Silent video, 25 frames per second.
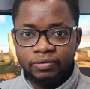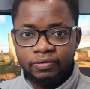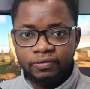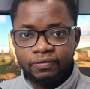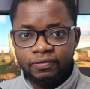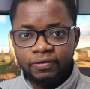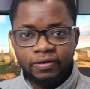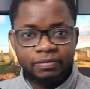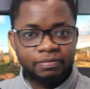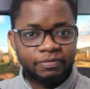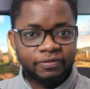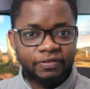
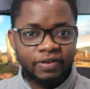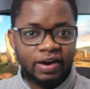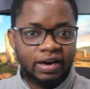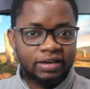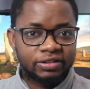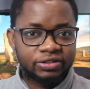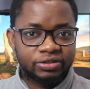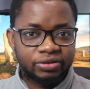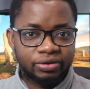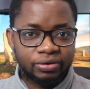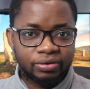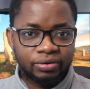form
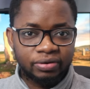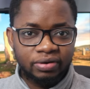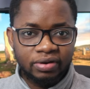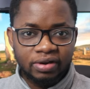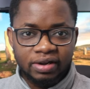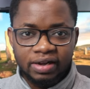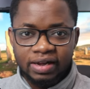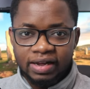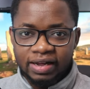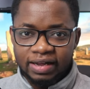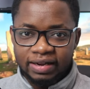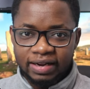factor.
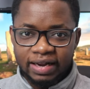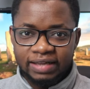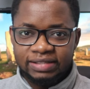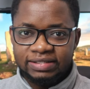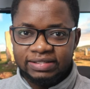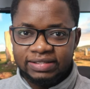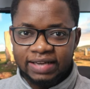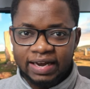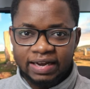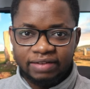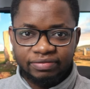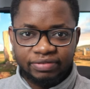
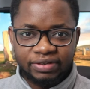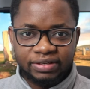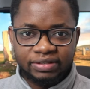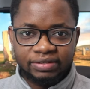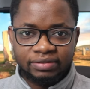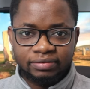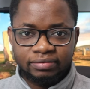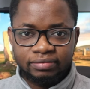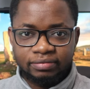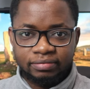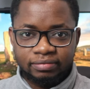Let's dive in.